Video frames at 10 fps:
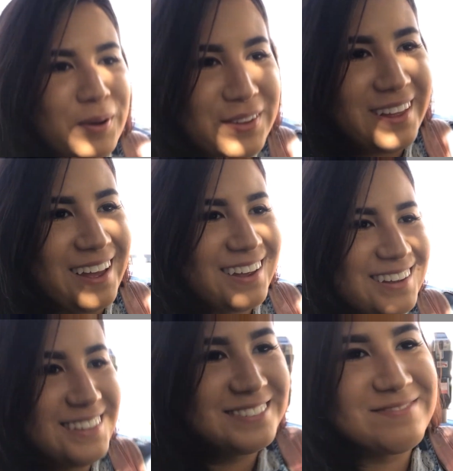boo thing,
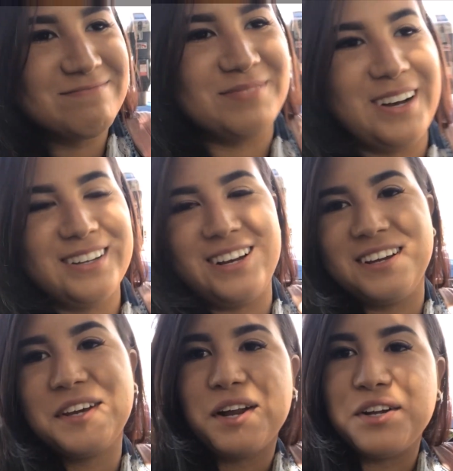well, no,
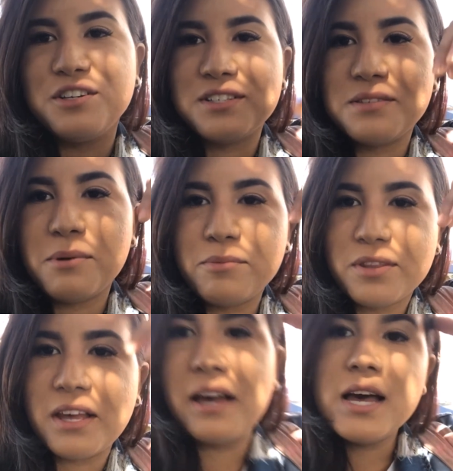he kind of knows he's my boo
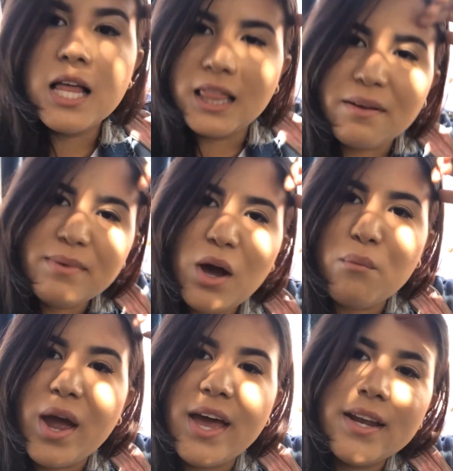thing, left me on
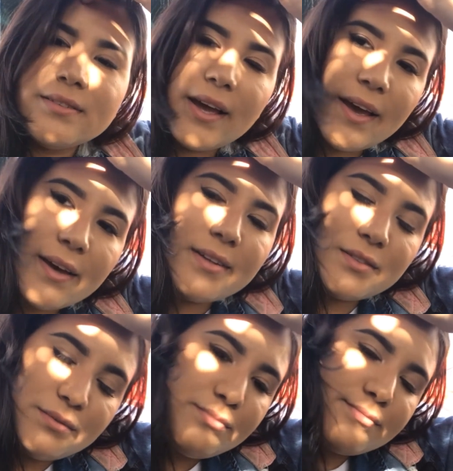red, and
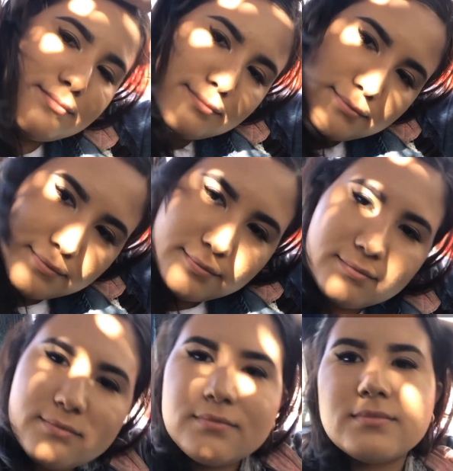
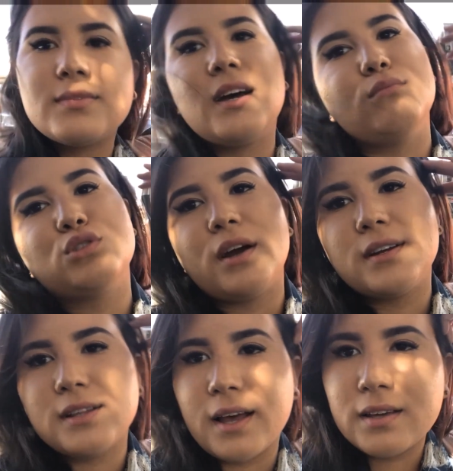I'm trying
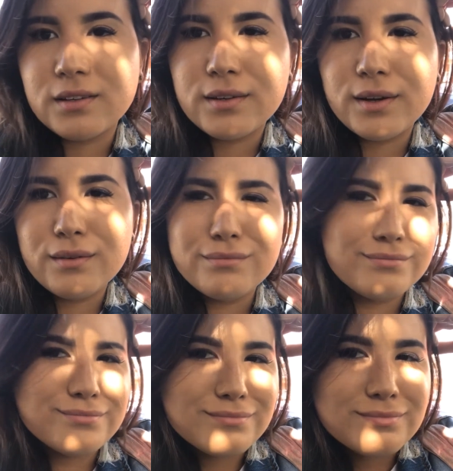to, like, you know,
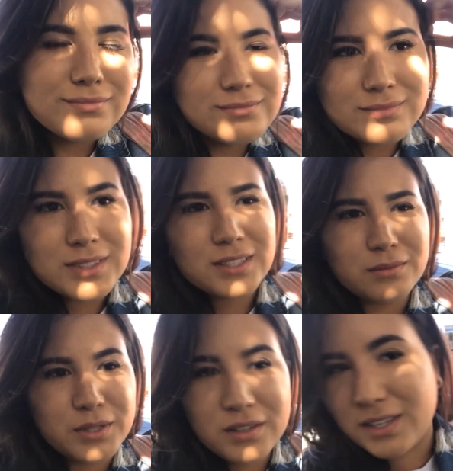
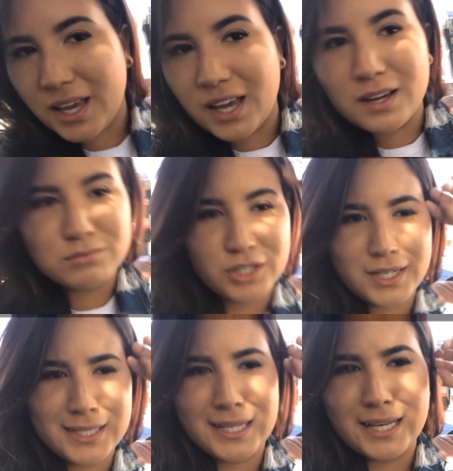communicate. I'm trying
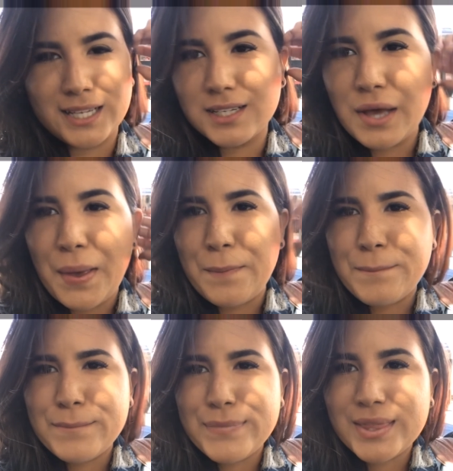to like
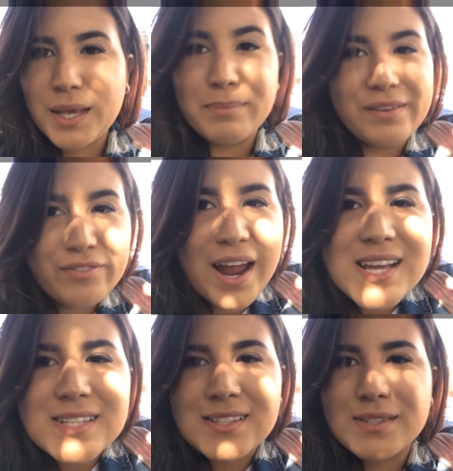be
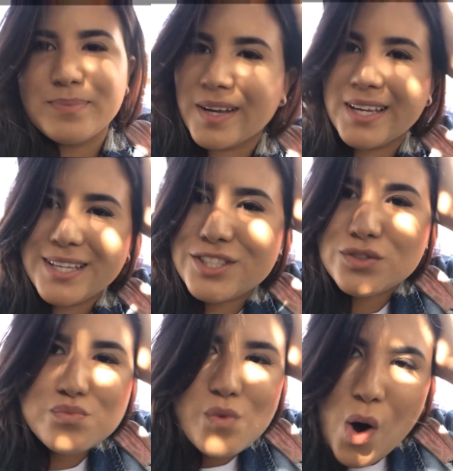friends, but he just
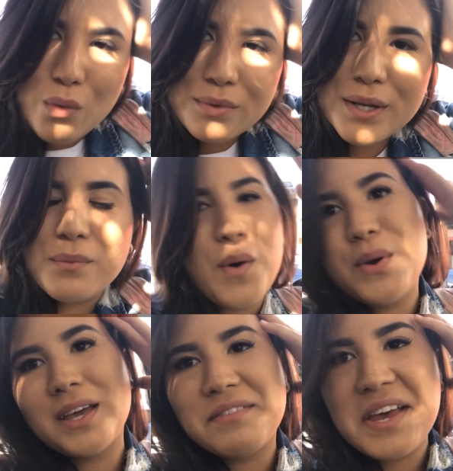won't. He won't
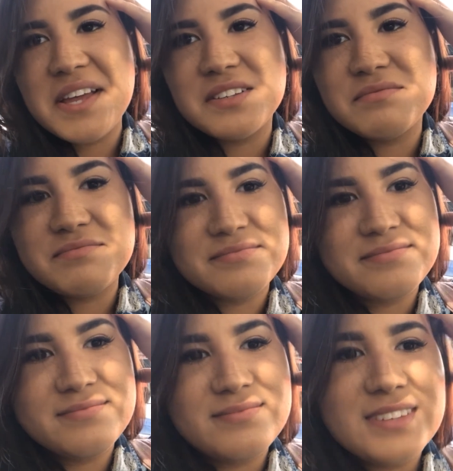give in.
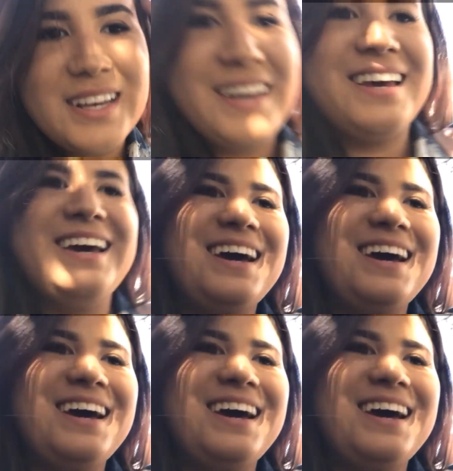Ew,